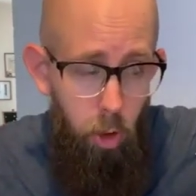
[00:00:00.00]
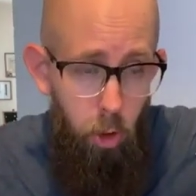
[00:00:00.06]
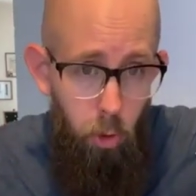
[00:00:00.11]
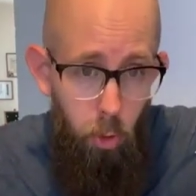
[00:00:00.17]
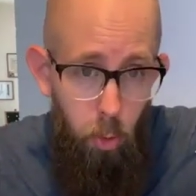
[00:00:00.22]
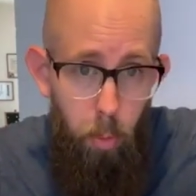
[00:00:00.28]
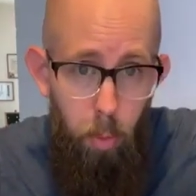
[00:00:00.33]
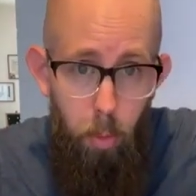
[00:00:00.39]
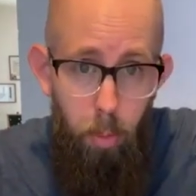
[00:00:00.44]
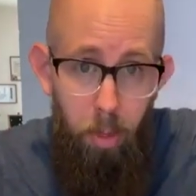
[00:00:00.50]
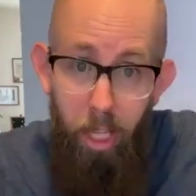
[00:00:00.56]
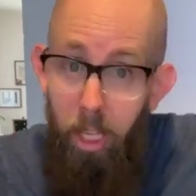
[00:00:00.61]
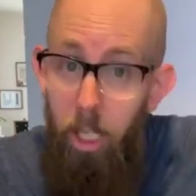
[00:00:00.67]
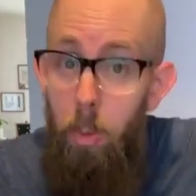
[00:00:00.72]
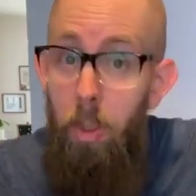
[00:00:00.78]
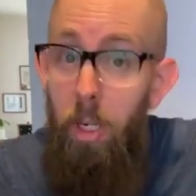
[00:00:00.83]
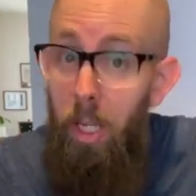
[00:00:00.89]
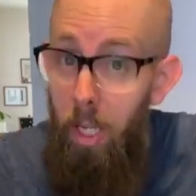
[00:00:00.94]
troop
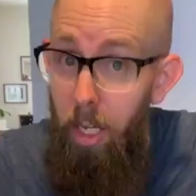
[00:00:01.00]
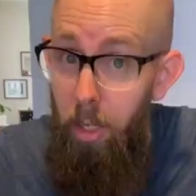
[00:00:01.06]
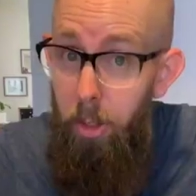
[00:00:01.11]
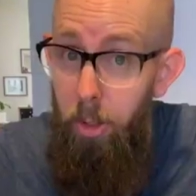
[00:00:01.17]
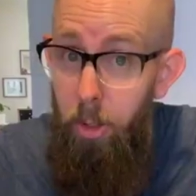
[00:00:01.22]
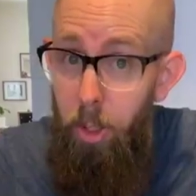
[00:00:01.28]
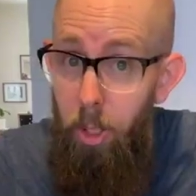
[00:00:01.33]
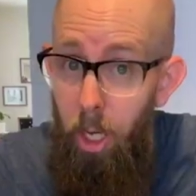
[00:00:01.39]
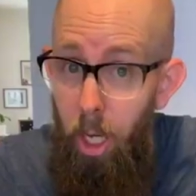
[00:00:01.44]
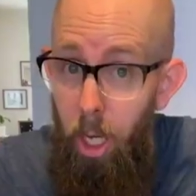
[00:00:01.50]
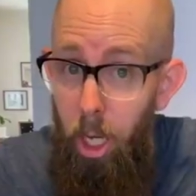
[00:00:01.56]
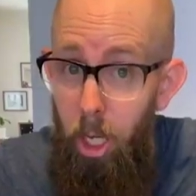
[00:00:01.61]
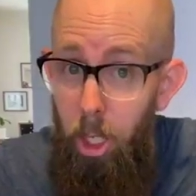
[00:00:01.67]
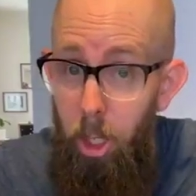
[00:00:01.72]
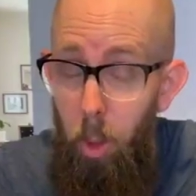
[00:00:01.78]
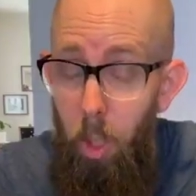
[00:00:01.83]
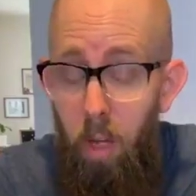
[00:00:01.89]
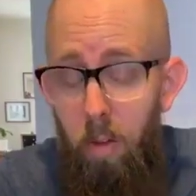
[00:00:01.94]
placement is.
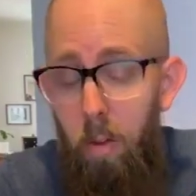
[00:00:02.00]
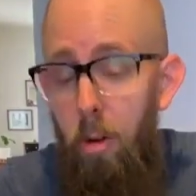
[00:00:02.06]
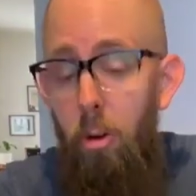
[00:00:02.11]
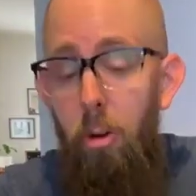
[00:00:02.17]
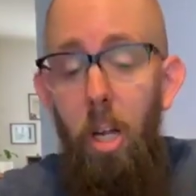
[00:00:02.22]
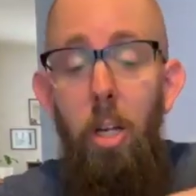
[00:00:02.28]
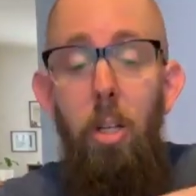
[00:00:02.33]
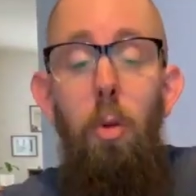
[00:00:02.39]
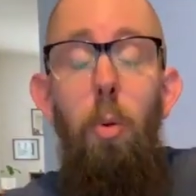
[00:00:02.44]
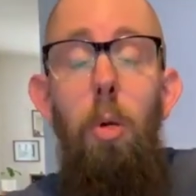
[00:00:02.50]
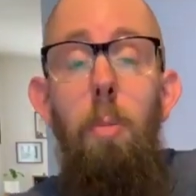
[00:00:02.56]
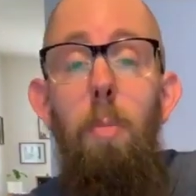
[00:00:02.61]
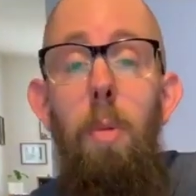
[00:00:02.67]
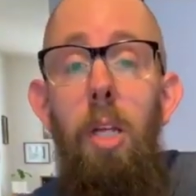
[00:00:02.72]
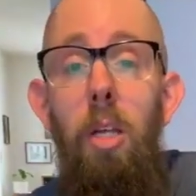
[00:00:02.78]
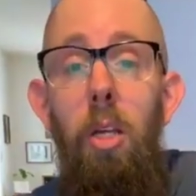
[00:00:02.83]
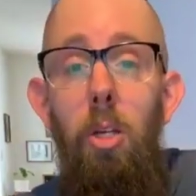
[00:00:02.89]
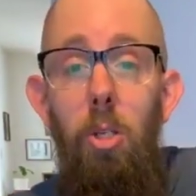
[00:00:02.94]
So even if you're not
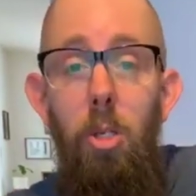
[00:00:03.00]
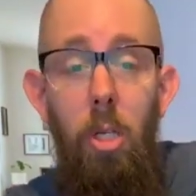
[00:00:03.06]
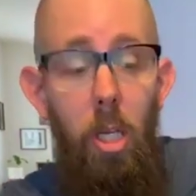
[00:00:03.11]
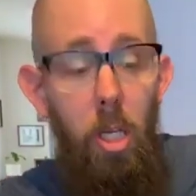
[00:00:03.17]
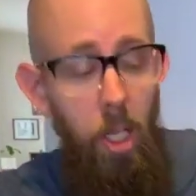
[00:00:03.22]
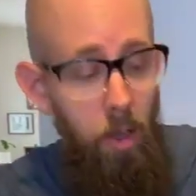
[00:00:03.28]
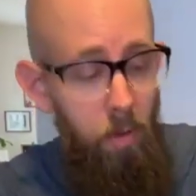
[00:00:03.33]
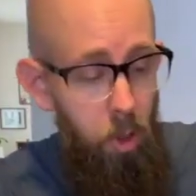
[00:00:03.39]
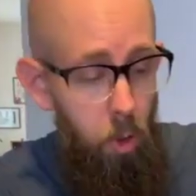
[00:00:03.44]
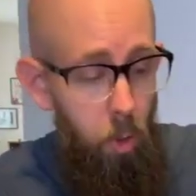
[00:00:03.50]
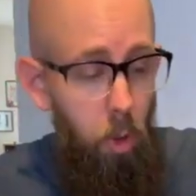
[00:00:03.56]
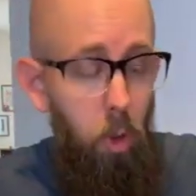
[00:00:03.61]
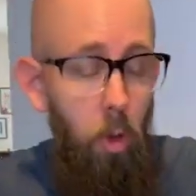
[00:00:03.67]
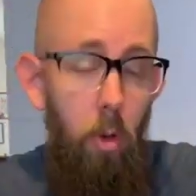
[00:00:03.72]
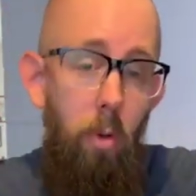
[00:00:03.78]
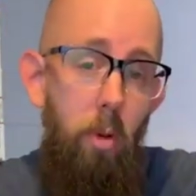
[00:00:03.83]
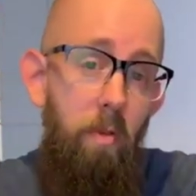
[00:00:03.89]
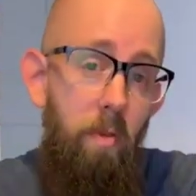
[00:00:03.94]
doing minis, it gives you
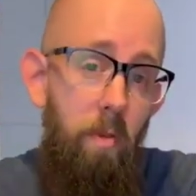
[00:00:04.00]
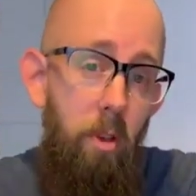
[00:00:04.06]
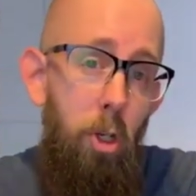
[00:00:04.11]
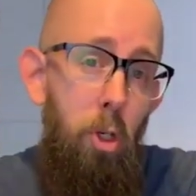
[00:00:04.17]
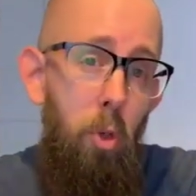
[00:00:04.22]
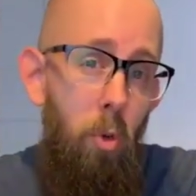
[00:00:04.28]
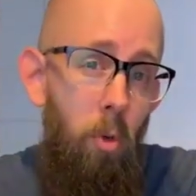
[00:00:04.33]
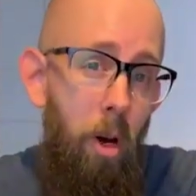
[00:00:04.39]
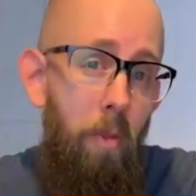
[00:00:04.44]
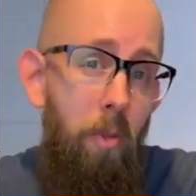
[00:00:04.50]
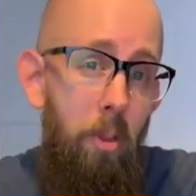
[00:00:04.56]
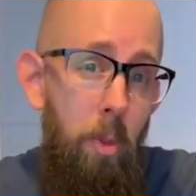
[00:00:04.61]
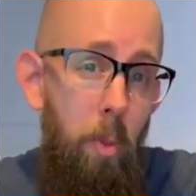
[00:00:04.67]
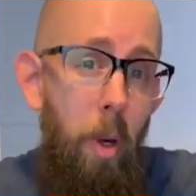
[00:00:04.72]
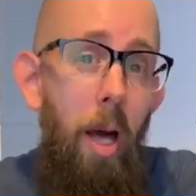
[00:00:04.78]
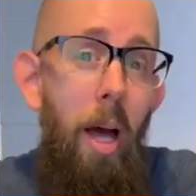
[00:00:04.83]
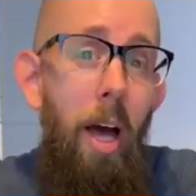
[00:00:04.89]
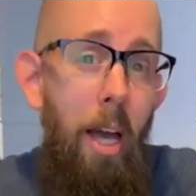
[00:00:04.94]
a good visual
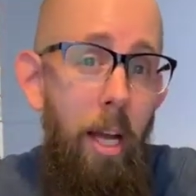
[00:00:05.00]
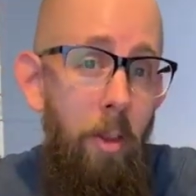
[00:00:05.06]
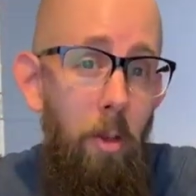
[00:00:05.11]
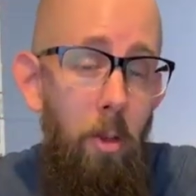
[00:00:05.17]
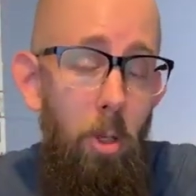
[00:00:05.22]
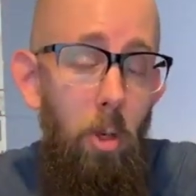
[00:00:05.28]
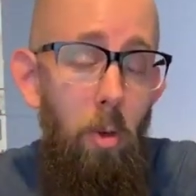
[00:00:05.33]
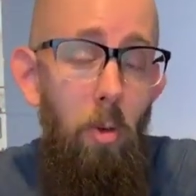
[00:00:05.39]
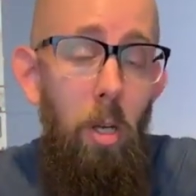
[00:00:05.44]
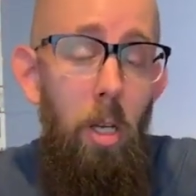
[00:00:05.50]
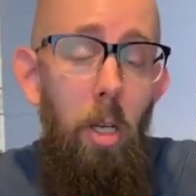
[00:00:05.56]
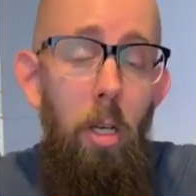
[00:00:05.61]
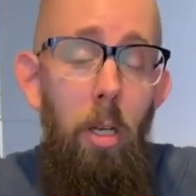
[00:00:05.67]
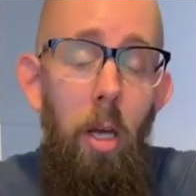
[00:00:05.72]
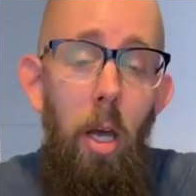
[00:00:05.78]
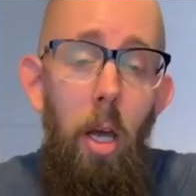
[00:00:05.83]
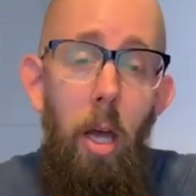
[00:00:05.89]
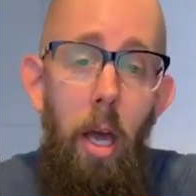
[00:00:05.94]
reference behind the
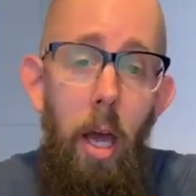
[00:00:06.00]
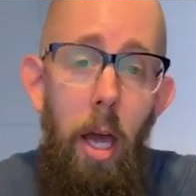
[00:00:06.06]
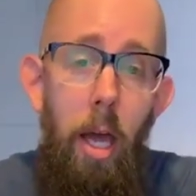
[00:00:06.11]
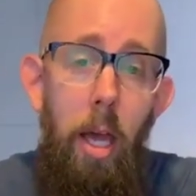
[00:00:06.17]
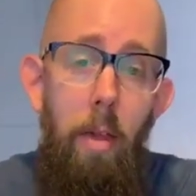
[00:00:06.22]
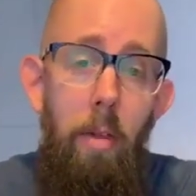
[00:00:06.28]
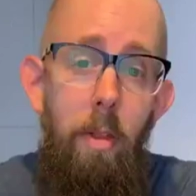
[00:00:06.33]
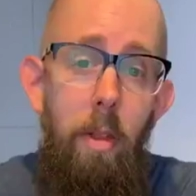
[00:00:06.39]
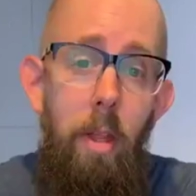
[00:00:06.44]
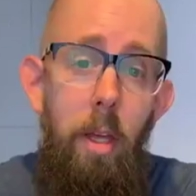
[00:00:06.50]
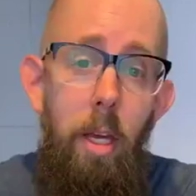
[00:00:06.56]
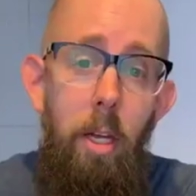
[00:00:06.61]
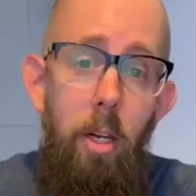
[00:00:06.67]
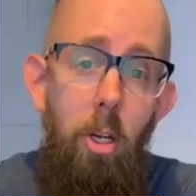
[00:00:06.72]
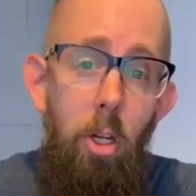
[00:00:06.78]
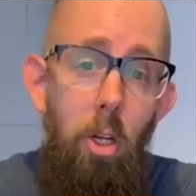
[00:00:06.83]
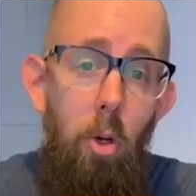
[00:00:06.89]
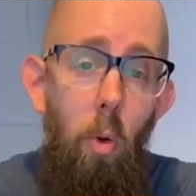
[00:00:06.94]
screen. And
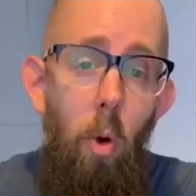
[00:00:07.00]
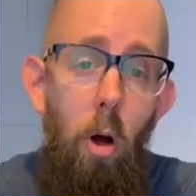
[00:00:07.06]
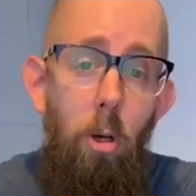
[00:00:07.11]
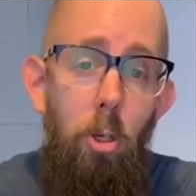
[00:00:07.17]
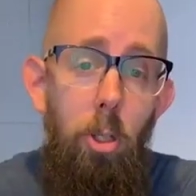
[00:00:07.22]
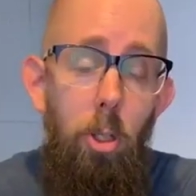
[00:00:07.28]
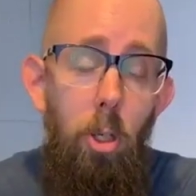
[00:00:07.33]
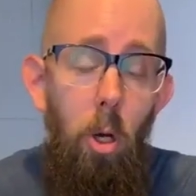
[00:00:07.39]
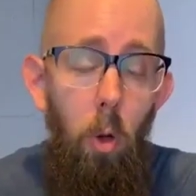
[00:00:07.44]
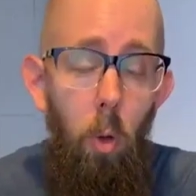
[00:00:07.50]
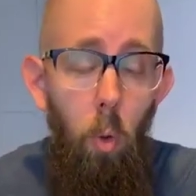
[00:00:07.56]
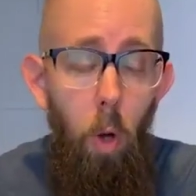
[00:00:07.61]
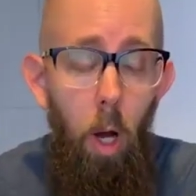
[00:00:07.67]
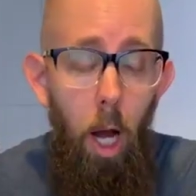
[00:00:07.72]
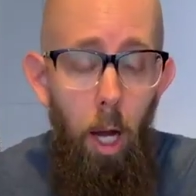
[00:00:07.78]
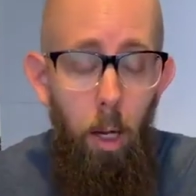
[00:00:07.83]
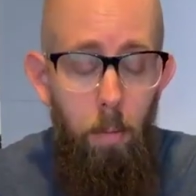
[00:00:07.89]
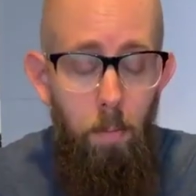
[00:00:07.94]
then you
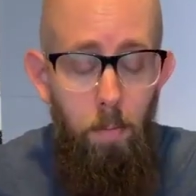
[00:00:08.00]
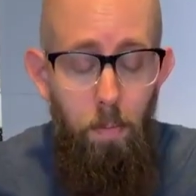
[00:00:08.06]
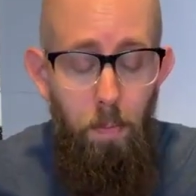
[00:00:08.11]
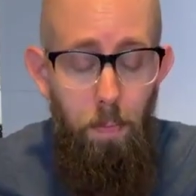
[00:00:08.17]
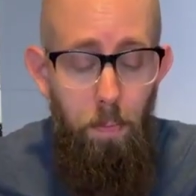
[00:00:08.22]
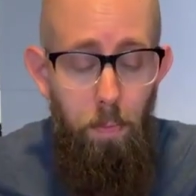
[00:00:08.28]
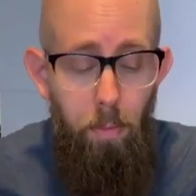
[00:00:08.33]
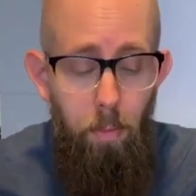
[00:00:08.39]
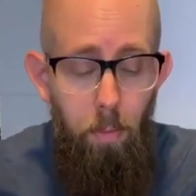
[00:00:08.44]
also